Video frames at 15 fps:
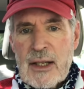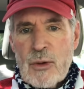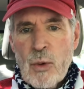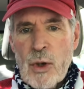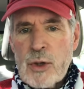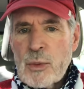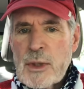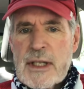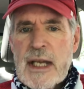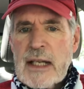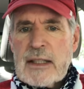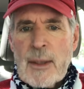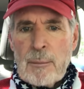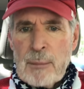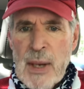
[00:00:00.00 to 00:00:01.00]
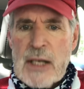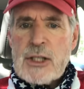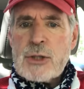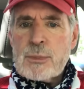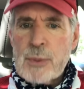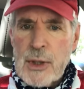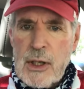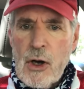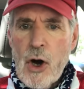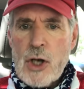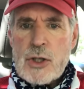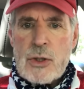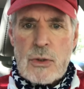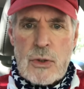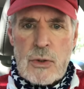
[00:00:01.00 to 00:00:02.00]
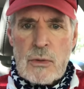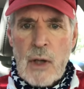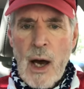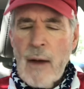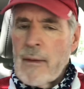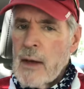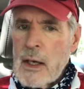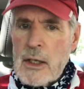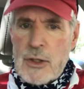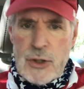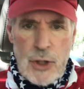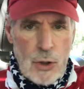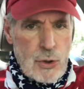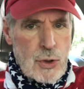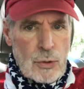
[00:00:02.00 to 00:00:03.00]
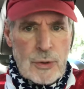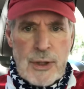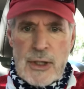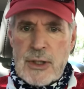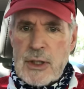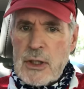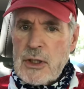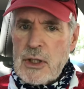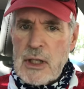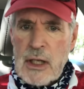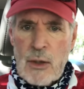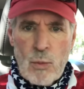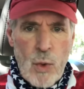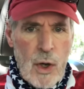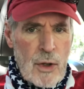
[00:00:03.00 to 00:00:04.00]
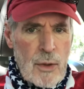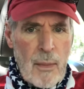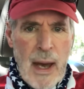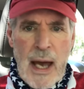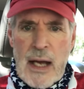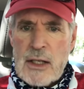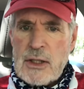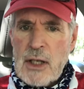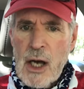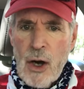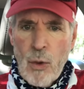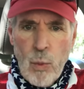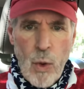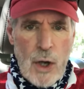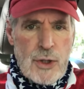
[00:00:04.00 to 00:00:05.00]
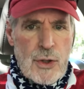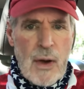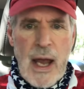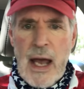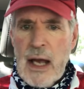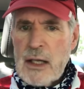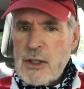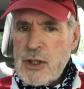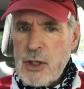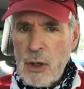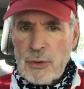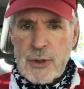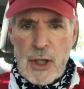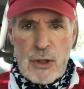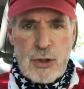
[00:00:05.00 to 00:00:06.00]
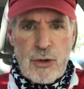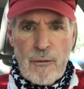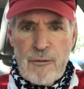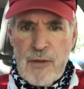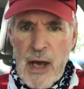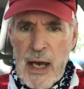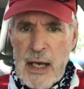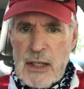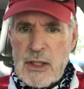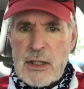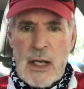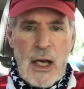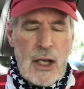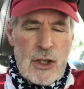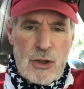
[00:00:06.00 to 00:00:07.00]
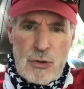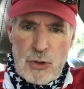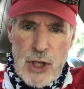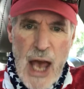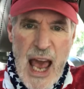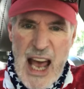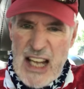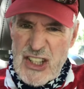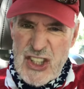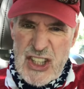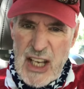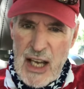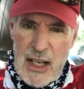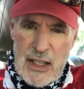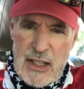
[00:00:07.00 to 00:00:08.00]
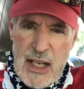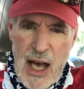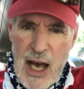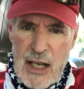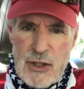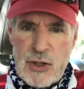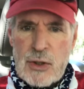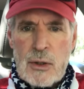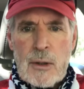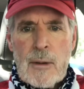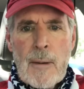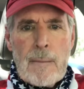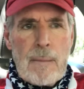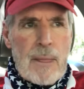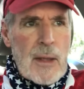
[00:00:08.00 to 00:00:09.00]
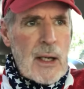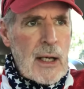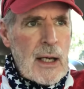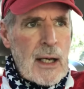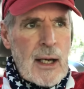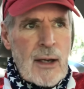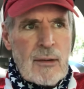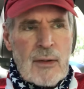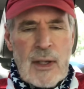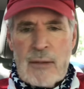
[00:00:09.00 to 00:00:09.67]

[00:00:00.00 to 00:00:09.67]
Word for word: whether we take the best precautions or not. Social distancing, wear the mask, wash your hands, don't touch your face, use hand sanitizer, uh,